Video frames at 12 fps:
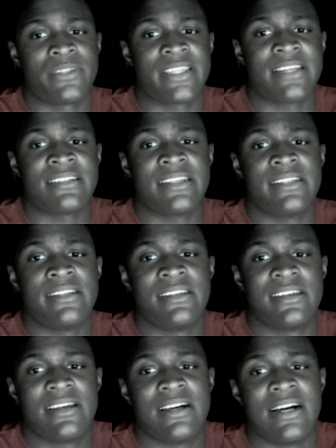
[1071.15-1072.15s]
With that said,
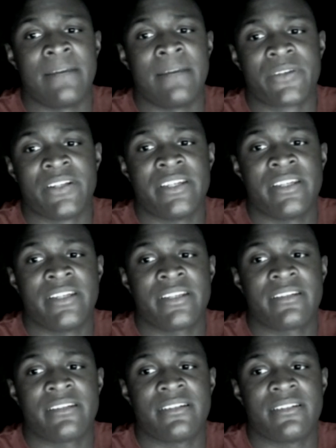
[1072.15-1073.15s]
I'm
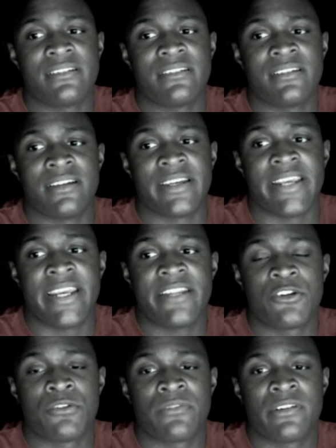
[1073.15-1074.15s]
gonna
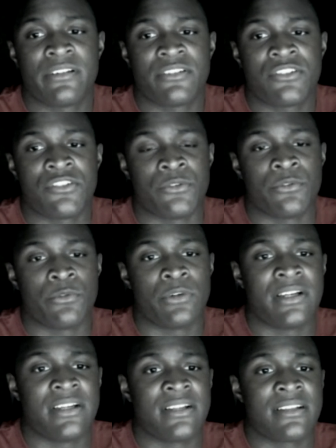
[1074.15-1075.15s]
hand it over
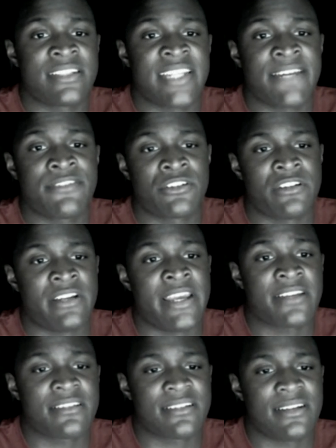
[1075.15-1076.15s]
to Staff Sergeant
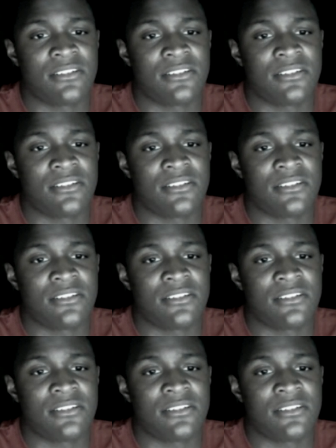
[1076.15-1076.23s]
X.